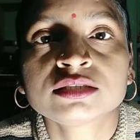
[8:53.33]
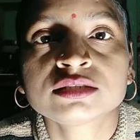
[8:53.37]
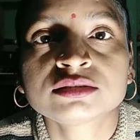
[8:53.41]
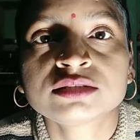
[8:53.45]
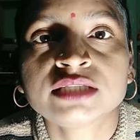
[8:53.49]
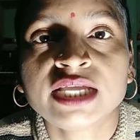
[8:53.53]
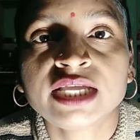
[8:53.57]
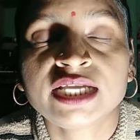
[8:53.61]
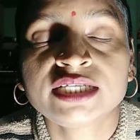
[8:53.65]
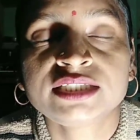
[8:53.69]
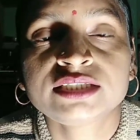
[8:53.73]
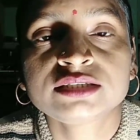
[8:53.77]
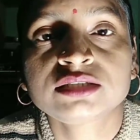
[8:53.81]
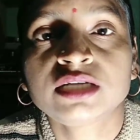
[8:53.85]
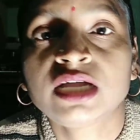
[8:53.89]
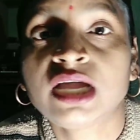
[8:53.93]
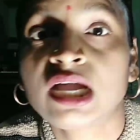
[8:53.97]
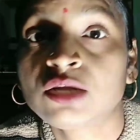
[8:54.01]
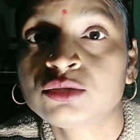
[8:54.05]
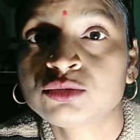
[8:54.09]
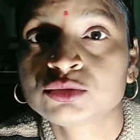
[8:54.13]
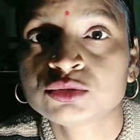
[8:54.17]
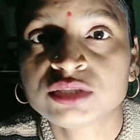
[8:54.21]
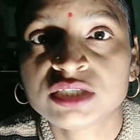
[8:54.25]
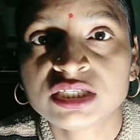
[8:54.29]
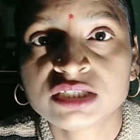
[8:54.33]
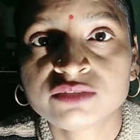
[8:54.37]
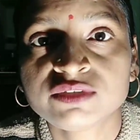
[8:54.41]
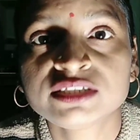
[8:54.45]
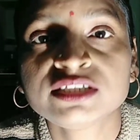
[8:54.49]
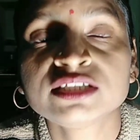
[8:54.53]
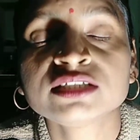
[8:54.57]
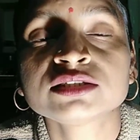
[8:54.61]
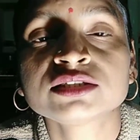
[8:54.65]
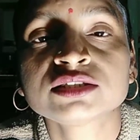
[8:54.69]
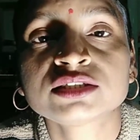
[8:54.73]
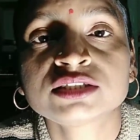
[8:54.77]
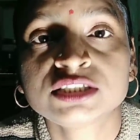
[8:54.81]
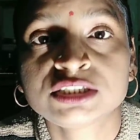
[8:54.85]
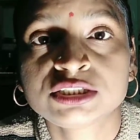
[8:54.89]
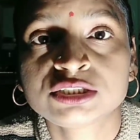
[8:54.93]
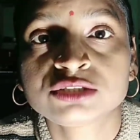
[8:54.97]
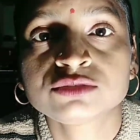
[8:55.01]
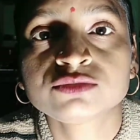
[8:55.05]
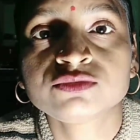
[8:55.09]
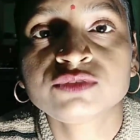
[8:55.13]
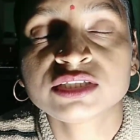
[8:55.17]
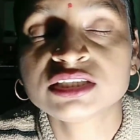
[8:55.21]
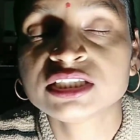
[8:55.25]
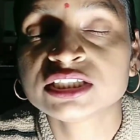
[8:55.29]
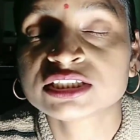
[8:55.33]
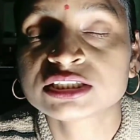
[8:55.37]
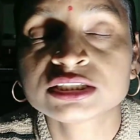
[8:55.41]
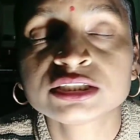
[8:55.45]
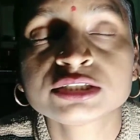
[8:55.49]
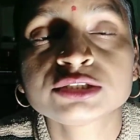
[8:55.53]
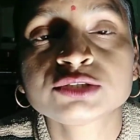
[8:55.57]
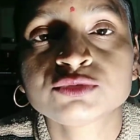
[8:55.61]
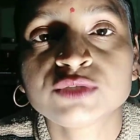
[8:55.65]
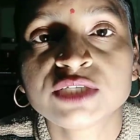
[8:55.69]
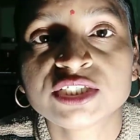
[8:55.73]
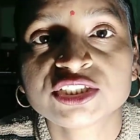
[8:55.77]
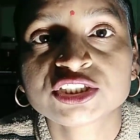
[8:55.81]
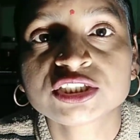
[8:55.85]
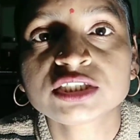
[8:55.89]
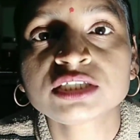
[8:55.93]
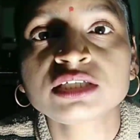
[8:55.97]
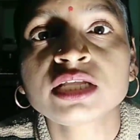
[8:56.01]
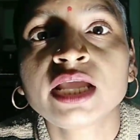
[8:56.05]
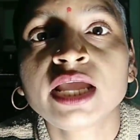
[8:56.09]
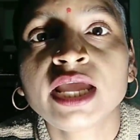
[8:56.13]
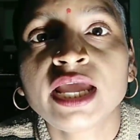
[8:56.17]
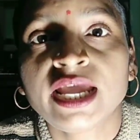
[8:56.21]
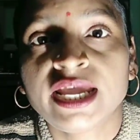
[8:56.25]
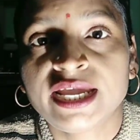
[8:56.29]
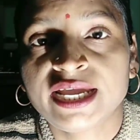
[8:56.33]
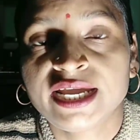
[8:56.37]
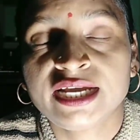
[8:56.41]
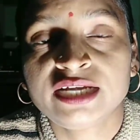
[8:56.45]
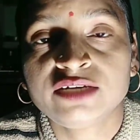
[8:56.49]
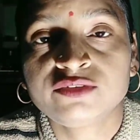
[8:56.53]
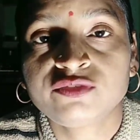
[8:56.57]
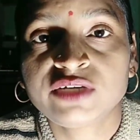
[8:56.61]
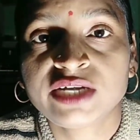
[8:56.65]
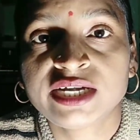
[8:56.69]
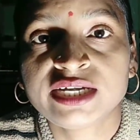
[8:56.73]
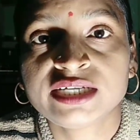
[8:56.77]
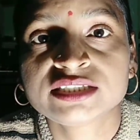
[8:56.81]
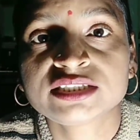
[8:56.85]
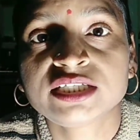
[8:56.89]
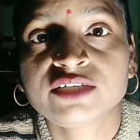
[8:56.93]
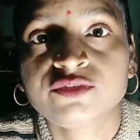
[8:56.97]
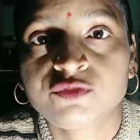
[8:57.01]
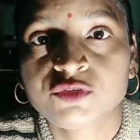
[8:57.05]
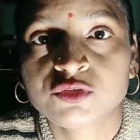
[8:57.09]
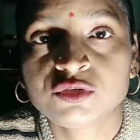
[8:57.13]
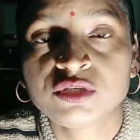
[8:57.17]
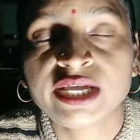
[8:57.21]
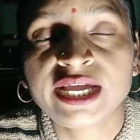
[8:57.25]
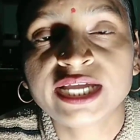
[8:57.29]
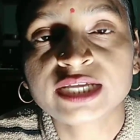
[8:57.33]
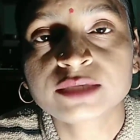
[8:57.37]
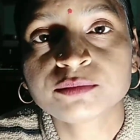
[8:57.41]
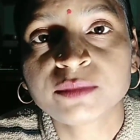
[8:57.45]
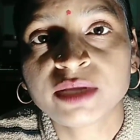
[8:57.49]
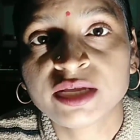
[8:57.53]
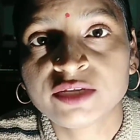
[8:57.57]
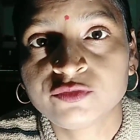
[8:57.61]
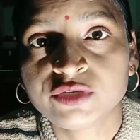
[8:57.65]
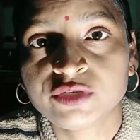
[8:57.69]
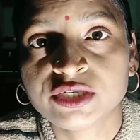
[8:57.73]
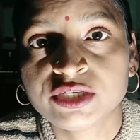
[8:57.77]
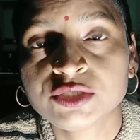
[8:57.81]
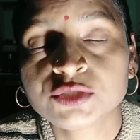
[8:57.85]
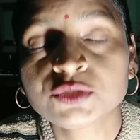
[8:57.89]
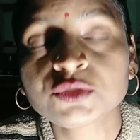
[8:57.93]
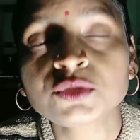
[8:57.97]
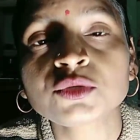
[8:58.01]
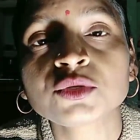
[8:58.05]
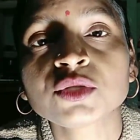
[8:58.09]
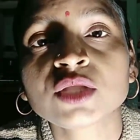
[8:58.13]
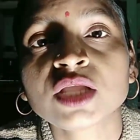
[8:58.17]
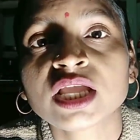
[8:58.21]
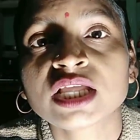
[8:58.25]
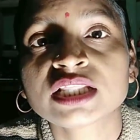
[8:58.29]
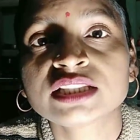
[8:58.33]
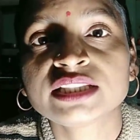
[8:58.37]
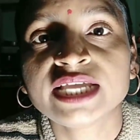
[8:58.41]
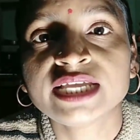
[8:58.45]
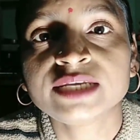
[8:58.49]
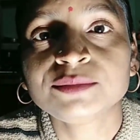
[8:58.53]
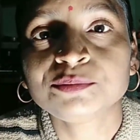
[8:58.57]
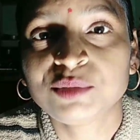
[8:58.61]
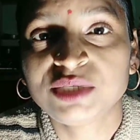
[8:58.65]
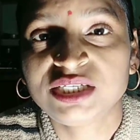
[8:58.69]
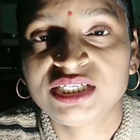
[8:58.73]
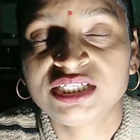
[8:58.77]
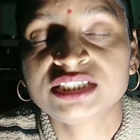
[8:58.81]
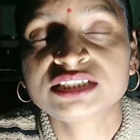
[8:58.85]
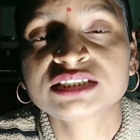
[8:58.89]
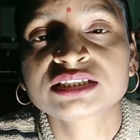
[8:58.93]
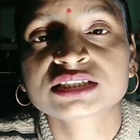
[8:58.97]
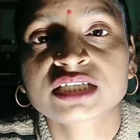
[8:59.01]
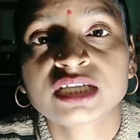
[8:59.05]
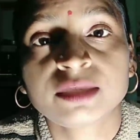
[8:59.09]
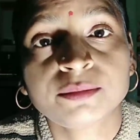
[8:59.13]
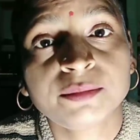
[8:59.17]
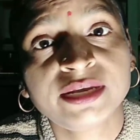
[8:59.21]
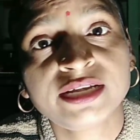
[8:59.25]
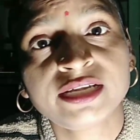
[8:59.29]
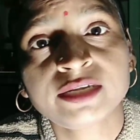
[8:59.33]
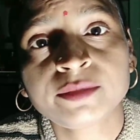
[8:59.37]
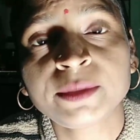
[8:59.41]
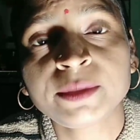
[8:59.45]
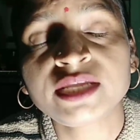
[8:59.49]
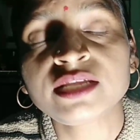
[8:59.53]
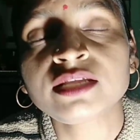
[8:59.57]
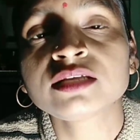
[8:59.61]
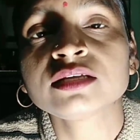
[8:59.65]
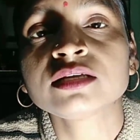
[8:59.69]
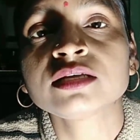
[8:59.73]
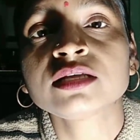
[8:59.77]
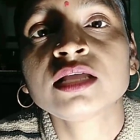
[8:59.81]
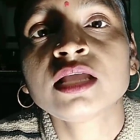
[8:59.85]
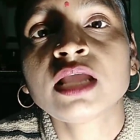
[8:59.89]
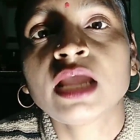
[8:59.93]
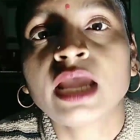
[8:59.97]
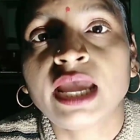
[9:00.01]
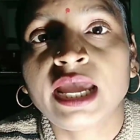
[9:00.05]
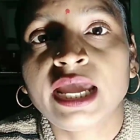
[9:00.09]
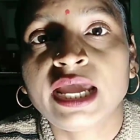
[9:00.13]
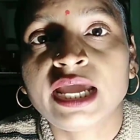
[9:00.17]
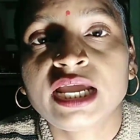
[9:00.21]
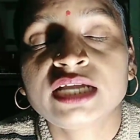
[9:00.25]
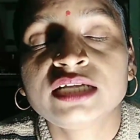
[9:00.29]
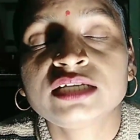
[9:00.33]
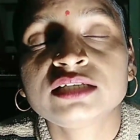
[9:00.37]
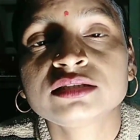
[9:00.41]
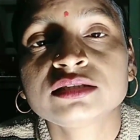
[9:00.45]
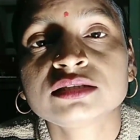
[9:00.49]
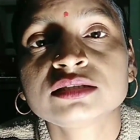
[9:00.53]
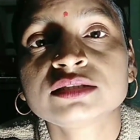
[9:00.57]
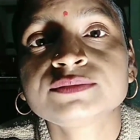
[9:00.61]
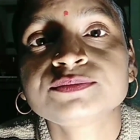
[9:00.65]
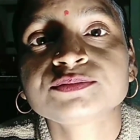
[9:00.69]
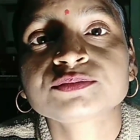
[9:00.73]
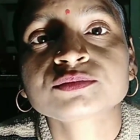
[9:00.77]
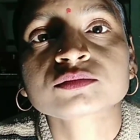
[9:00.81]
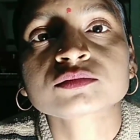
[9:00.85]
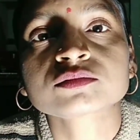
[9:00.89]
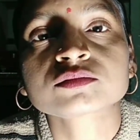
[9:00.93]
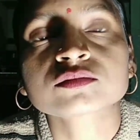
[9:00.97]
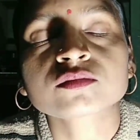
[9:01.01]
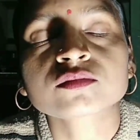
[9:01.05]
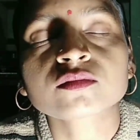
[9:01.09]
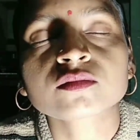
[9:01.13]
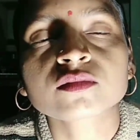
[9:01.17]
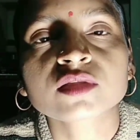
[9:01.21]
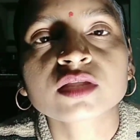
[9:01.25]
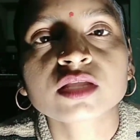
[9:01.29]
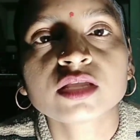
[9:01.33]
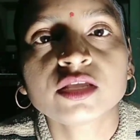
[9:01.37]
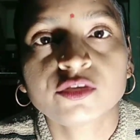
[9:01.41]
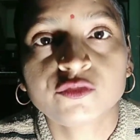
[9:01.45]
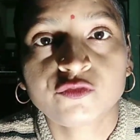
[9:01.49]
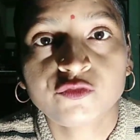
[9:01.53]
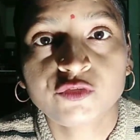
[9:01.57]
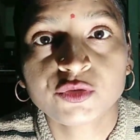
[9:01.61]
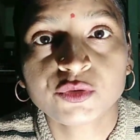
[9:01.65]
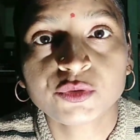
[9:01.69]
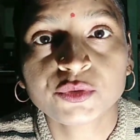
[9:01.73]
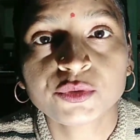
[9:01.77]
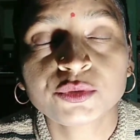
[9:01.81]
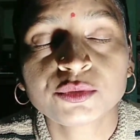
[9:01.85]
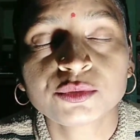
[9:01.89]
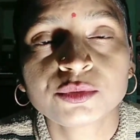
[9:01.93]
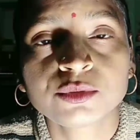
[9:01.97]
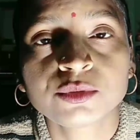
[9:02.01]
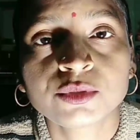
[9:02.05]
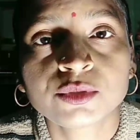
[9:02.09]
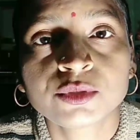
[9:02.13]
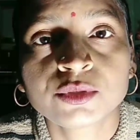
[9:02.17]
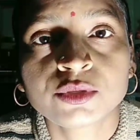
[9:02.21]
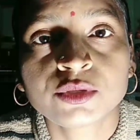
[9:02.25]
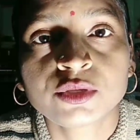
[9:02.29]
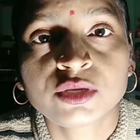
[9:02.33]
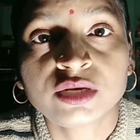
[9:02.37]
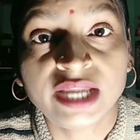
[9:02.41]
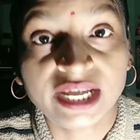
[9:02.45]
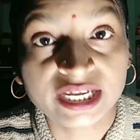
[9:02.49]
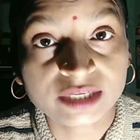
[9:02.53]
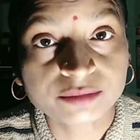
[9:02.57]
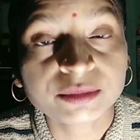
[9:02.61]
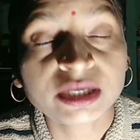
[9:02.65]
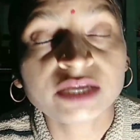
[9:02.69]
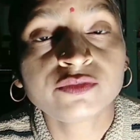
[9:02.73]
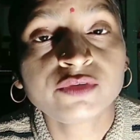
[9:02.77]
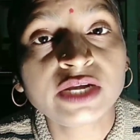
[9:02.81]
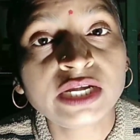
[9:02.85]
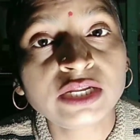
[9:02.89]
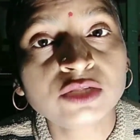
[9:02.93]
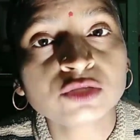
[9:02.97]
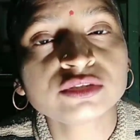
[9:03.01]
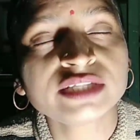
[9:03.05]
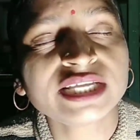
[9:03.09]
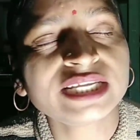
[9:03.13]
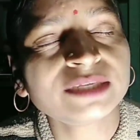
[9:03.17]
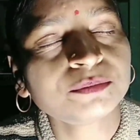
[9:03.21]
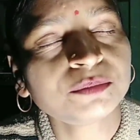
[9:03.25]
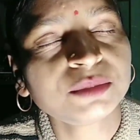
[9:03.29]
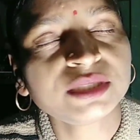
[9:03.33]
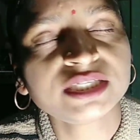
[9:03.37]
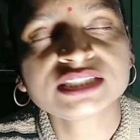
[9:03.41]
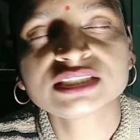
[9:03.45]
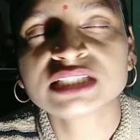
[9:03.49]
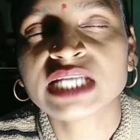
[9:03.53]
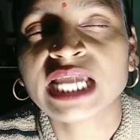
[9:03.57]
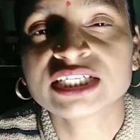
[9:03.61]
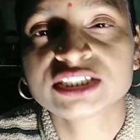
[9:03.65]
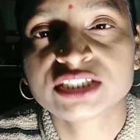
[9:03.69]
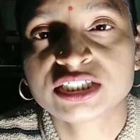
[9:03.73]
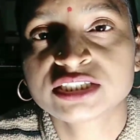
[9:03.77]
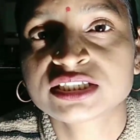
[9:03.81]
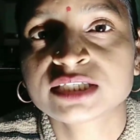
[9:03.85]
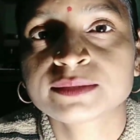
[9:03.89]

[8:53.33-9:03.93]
that how to deal with this situation. And friends, if you like my video, then please comment me. And if you like my video, then please like, share,